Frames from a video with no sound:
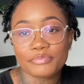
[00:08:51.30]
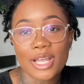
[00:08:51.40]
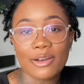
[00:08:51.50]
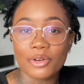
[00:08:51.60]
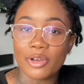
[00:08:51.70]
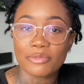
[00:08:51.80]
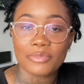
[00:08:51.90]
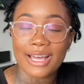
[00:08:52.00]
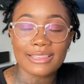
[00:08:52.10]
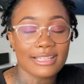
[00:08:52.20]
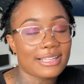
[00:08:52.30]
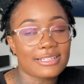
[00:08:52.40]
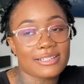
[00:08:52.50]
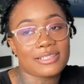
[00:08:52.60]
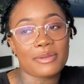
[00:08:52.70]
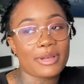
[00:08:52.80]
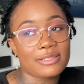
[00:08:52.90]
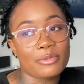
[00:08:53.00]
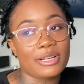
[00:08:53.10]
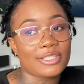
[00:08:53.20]
I don't know. I think that's just the
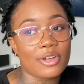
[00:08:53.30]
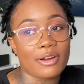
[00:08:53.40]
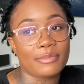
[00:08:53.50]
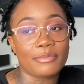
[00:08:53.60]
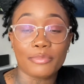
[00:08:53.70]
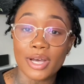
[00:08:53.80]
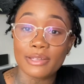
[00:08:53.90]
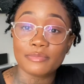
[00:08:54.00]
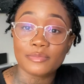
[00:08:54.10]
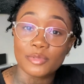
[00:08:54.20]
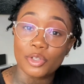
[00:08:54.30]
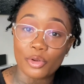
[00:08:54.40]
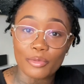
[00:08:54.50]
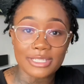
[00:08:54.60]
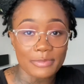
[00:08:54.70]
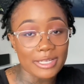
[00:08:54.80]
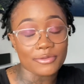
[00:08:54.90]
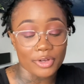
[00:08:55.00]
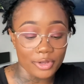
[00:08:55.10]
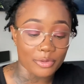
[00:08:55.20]
best way to start them. But do what's best
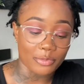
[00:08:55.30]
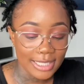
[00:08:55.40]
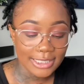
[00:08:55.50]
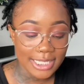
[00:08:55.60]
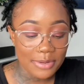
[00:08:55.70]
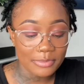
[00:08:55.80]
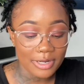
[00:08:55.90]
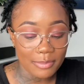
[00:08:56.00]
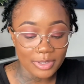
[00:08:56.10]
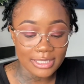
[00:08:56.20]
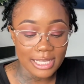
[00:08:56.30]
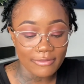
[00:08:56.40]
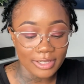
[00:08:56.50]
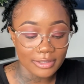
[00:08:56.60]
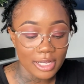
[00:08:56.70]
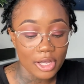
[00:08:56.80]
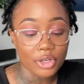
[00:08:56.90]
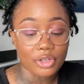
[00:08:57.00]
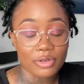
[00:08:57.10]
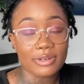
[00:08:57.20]
for you. Tip number 7,
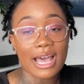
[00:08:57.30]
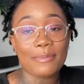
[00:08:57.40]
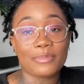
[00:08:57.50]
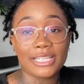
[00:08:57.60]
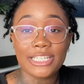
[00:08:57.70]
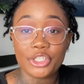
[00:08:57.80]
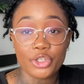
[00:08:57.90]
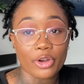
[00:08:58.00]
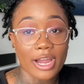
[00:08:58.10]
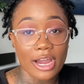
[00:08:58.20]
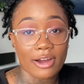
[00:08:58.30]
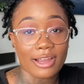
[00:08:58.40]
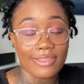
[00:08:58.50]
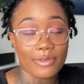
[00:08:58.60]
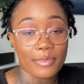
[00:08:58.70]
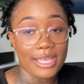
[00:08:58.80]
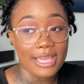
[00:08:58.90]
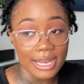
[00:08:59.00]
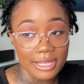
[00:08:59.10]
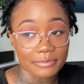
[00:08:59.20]
do not bleach your hair in the
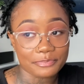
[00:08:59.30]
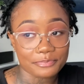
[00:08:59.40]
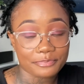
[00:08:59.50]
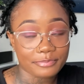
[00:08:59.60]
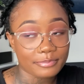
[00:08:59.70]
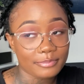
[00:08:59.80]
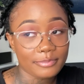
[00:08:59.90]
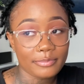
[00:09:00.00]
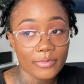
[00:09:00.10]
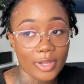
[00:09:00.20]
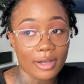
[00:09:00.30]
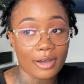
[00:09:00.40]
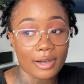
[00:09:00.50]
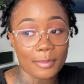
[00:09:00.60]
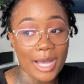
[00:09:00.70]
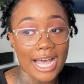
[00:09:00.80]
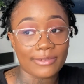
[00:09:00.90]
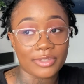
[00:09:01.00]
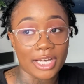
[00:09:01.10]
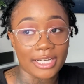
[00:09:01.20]
beginning.
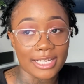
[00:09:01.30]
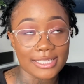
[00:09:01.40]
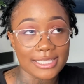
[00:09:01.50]
I've done this.